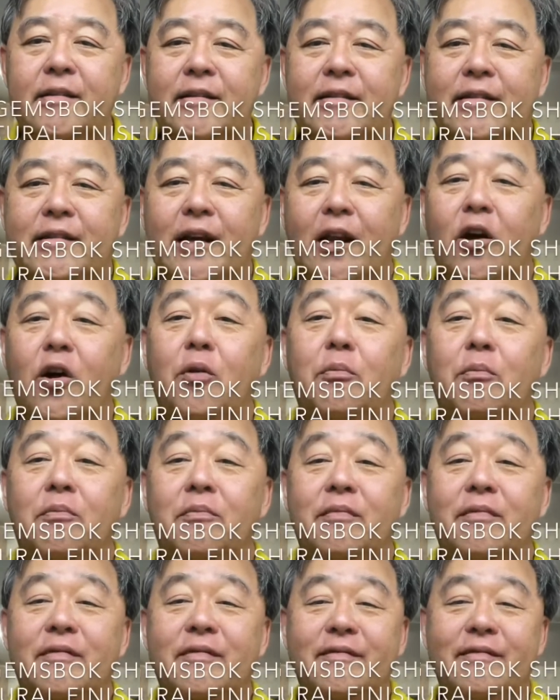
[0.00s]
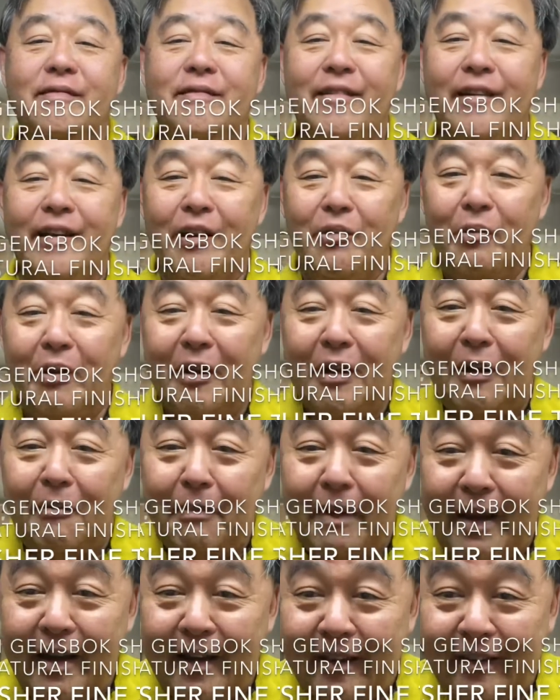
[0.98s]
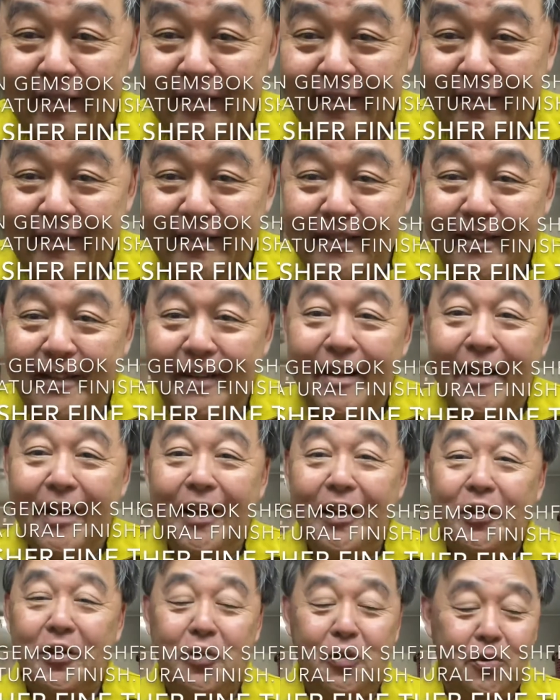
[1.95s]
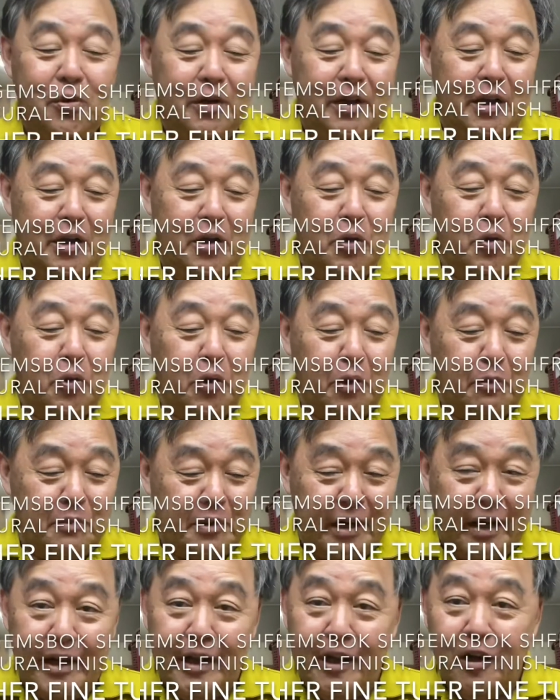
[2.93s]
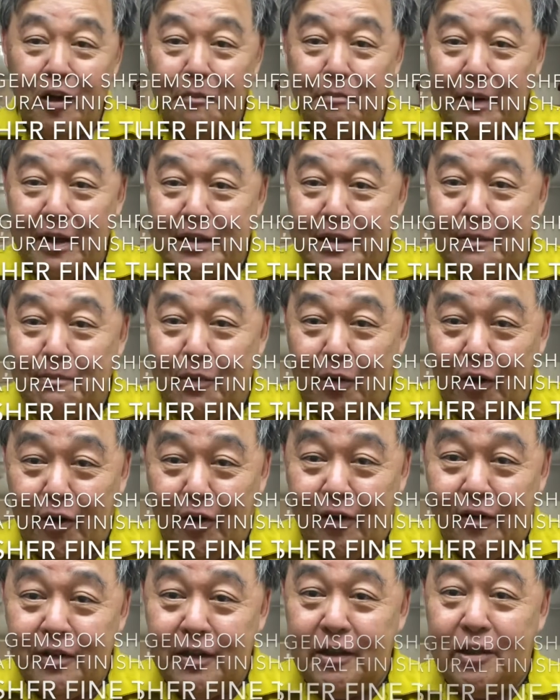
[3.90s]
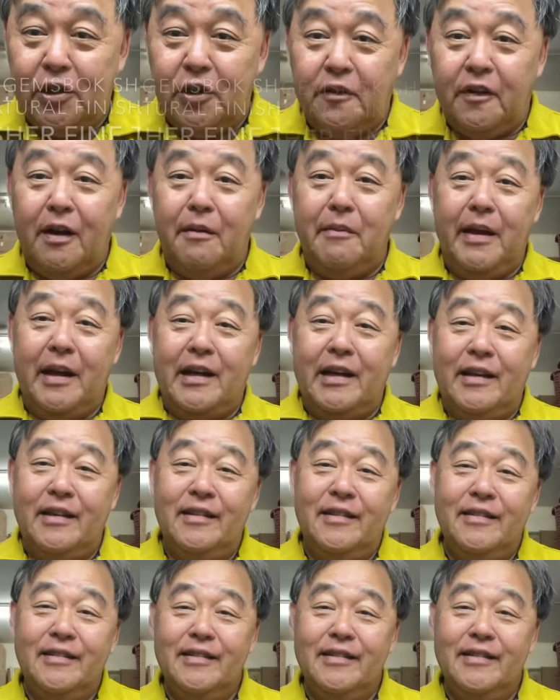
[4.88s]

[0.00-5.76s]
Shalom, and welcome back to the YouTube channel of Pastor Paul, the Shofarmaker.